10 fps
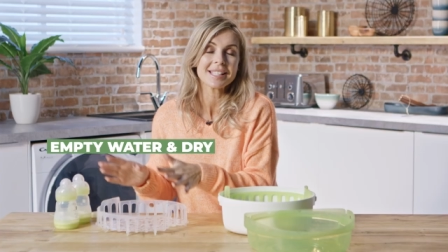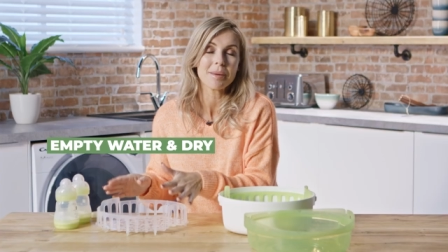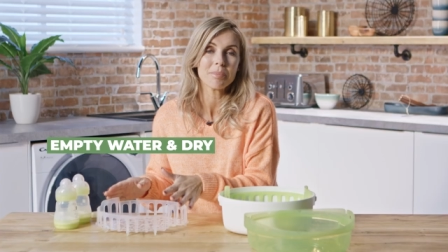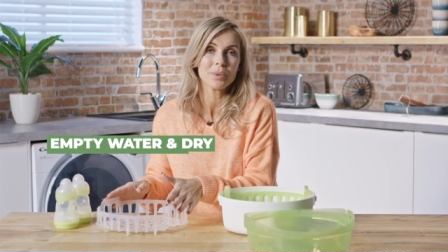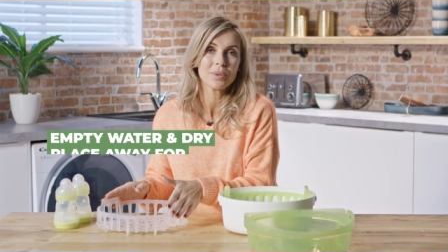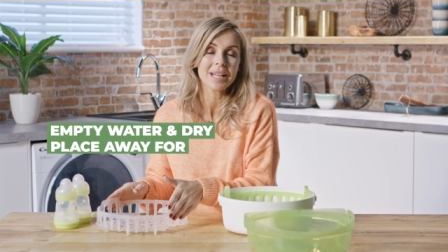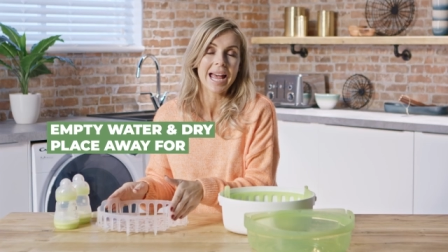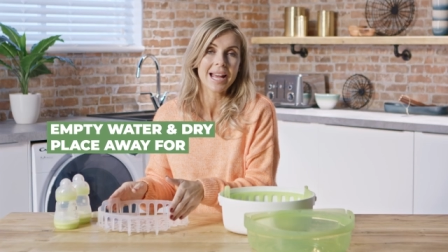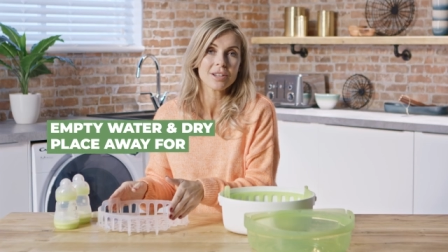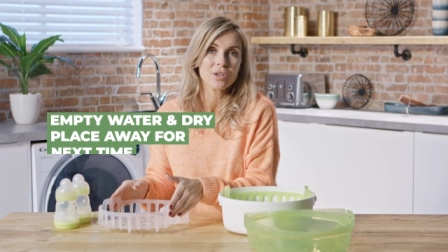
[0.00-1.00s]
assembled
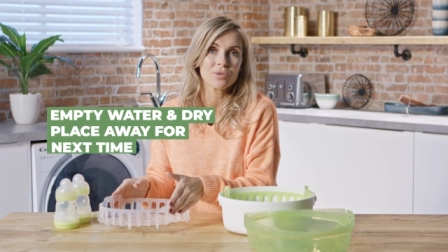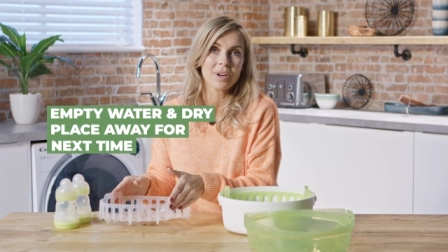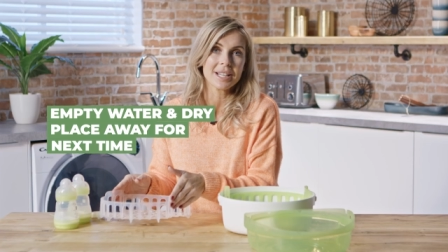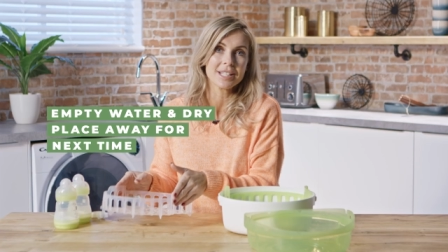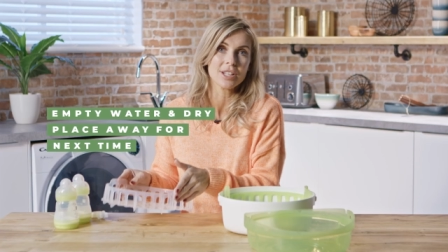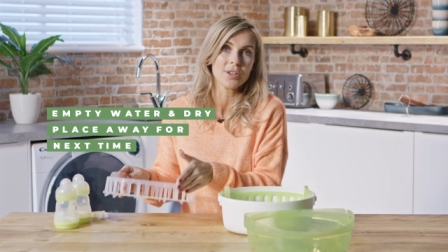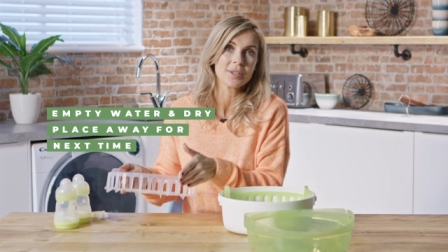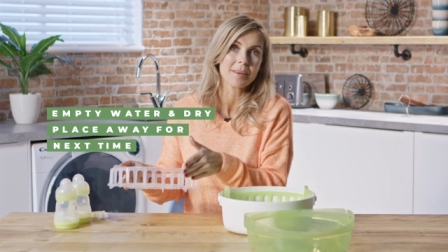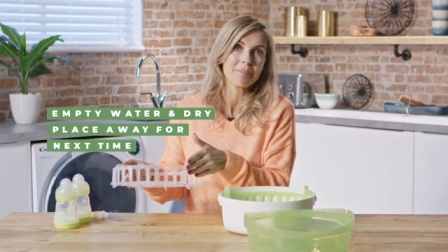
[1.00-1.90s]
and ready to use,